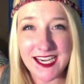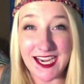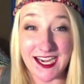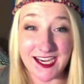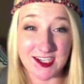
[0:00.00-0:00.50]

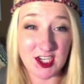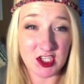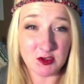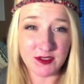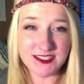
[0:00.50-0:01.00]
and
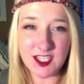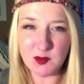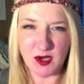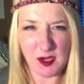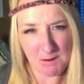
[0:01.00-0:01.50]
you can
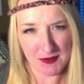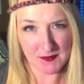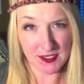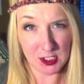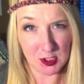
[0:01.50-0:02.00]
celebrate by
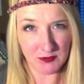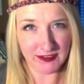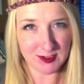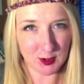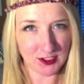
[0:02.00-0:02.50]
making your
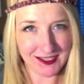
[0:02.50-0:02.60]
face look like